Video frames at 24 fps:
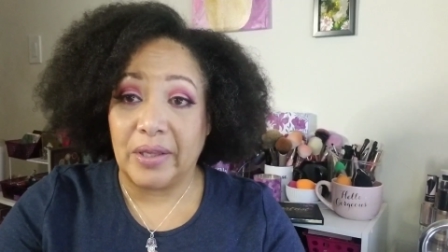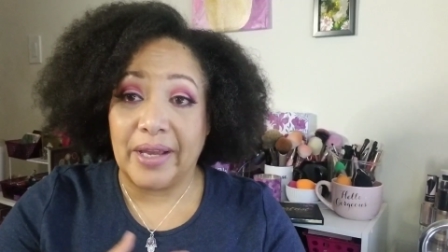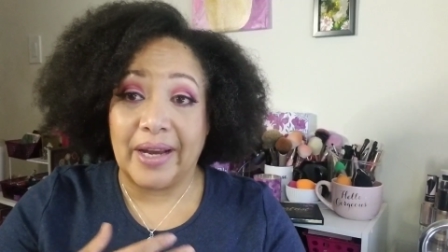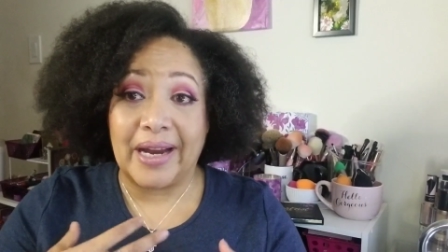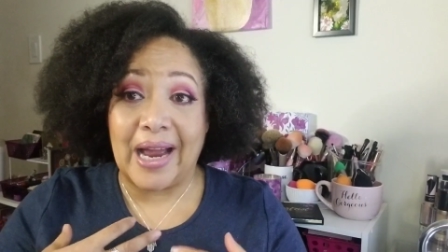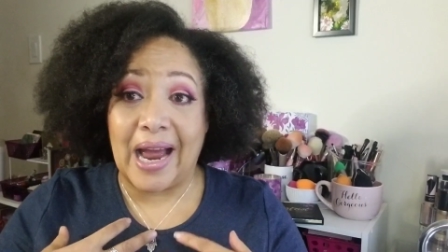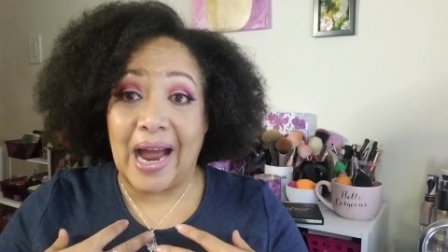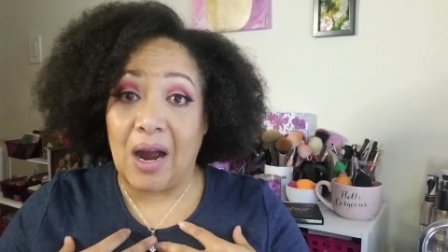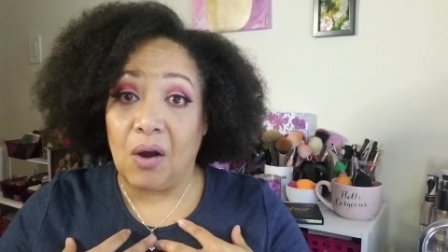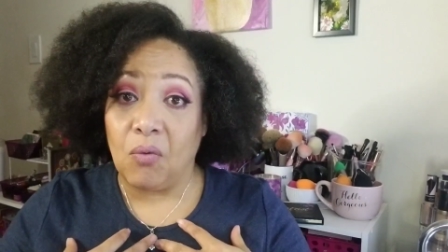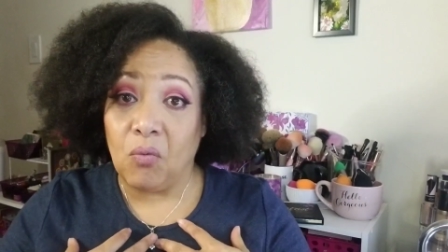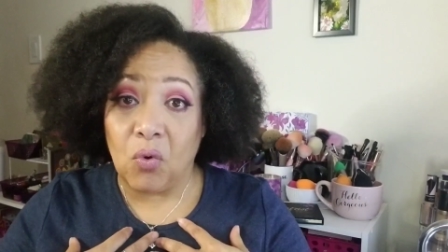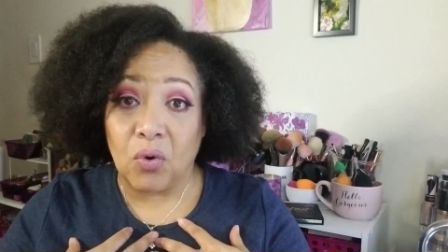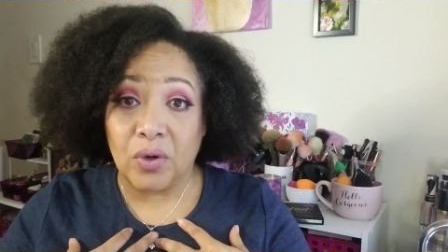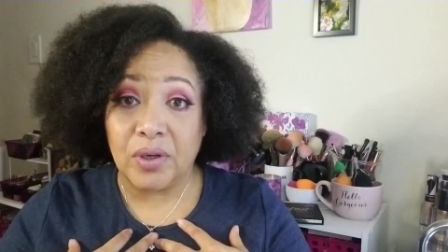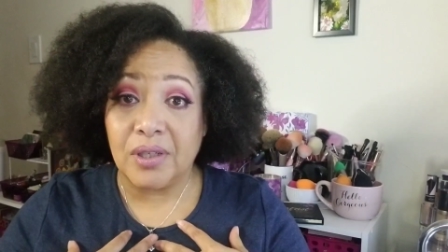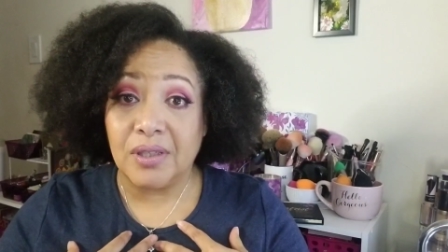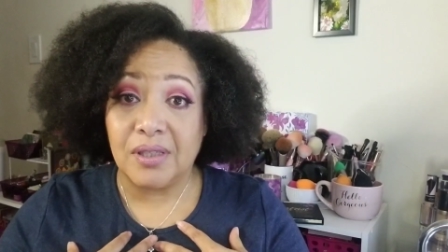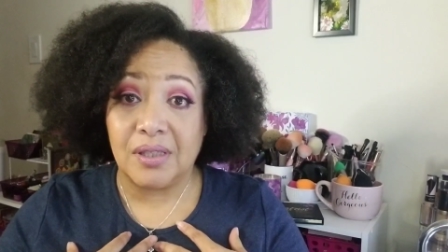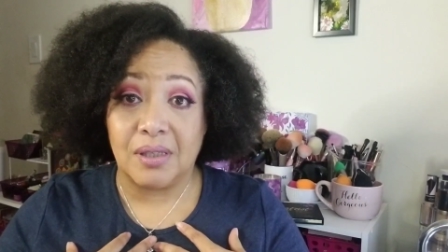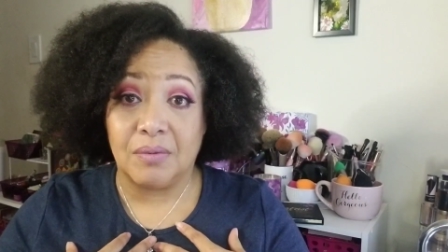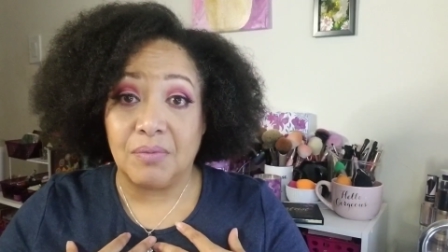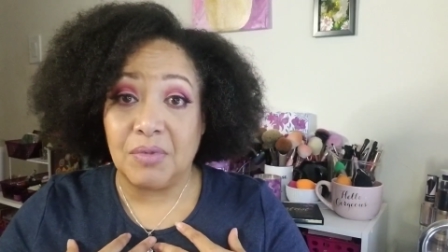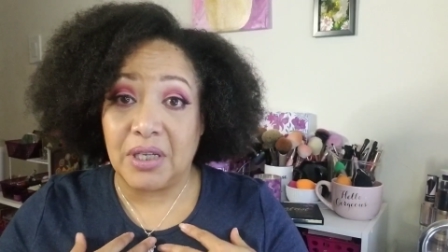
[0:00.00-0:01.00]
Like I
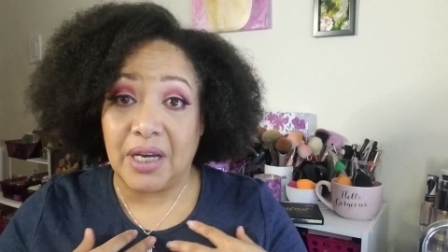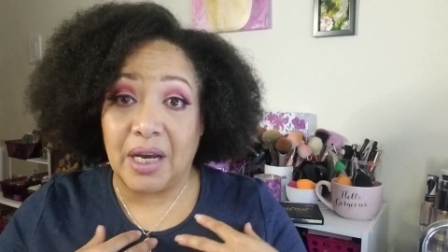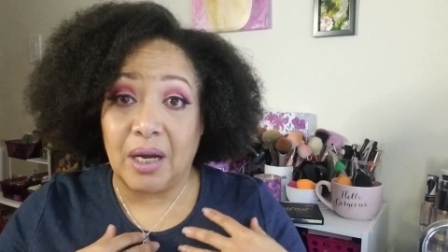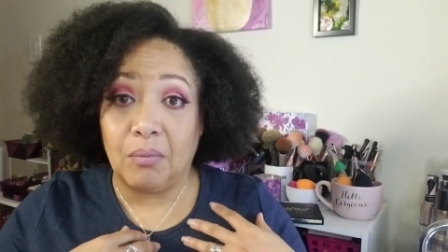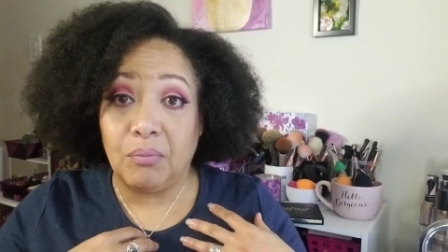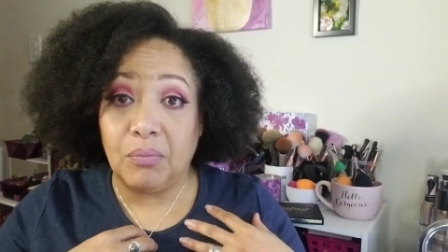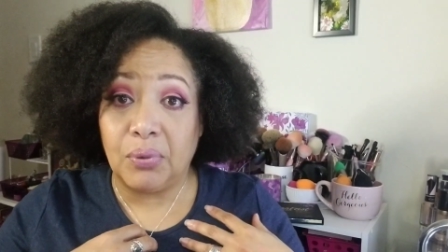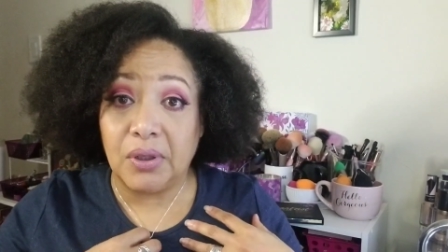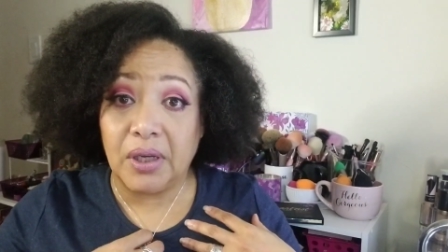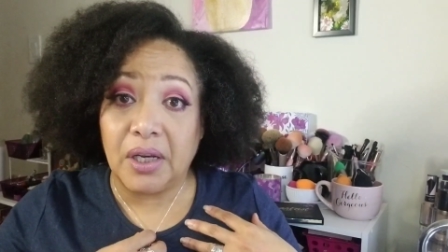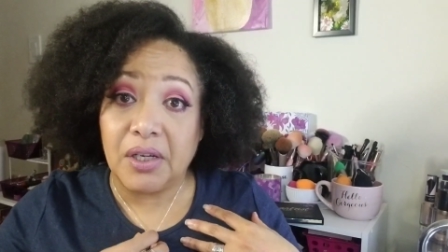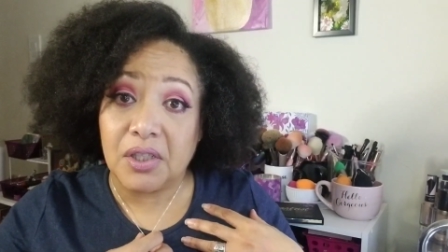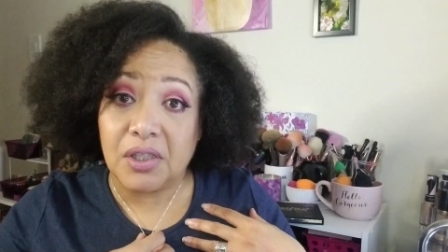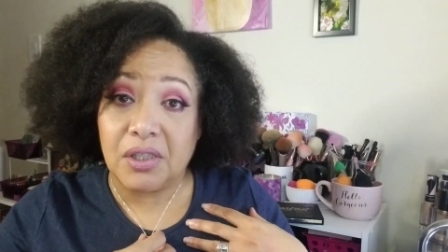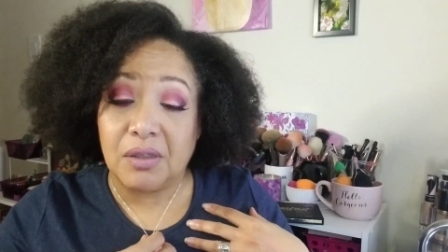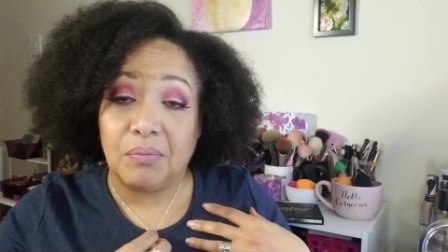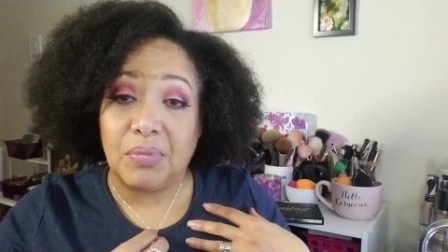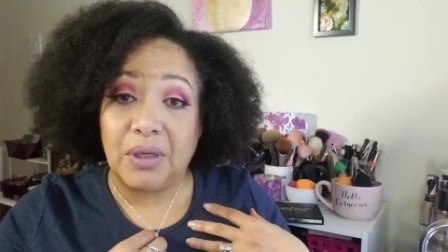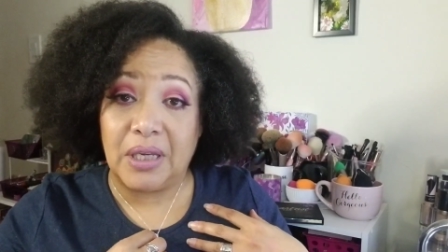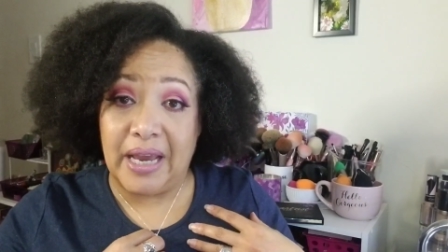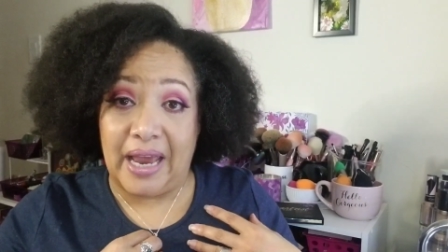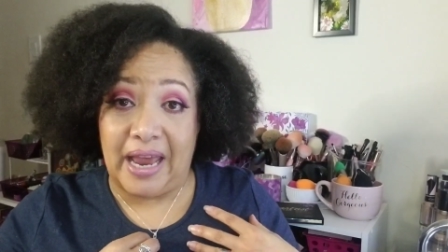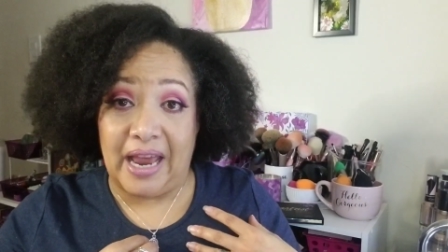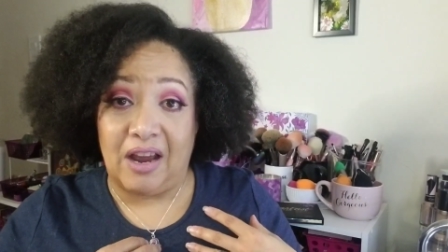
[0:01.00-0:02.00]
wanted some damn blush to
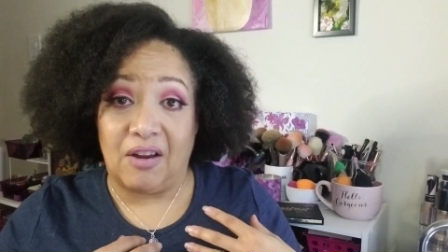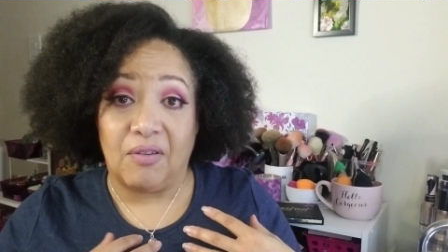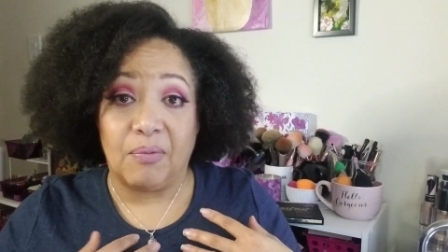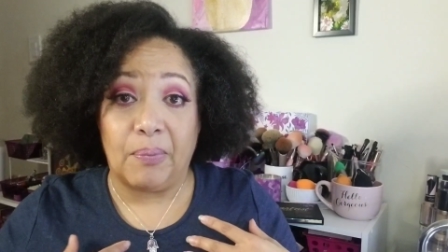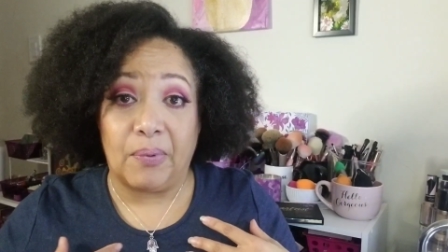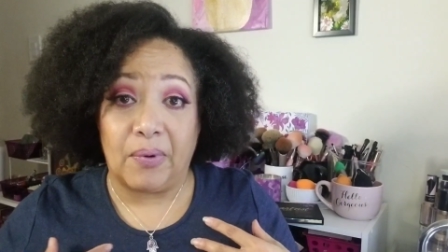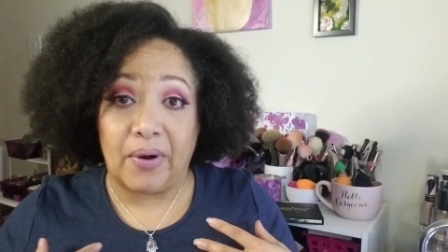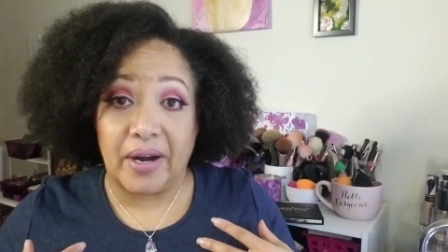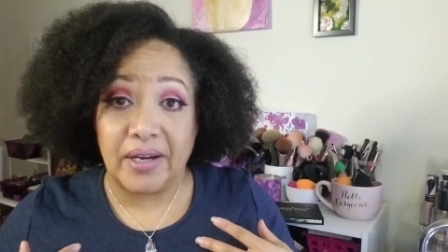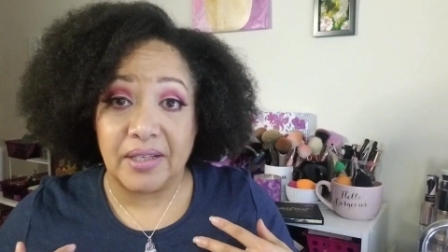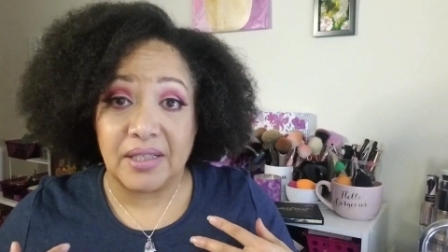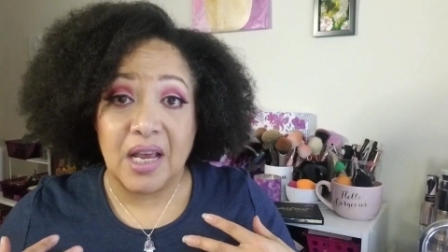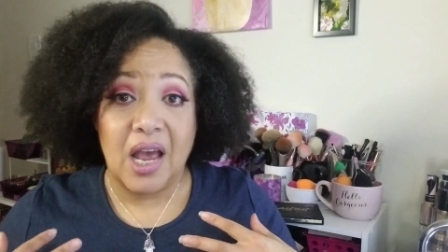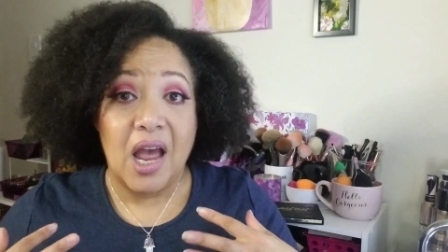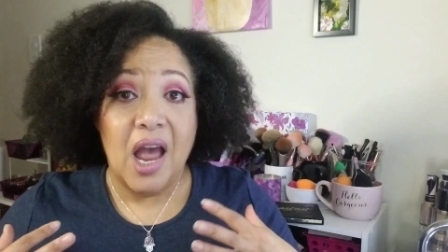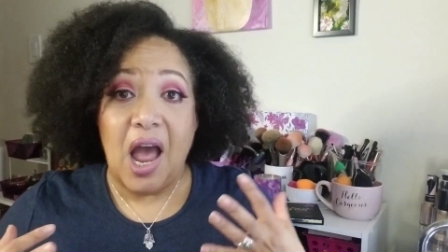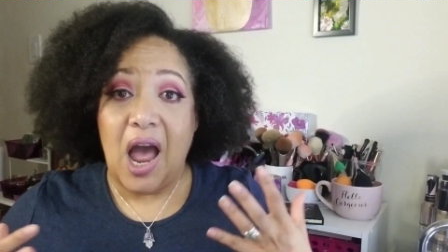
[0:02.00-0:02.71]
be half price.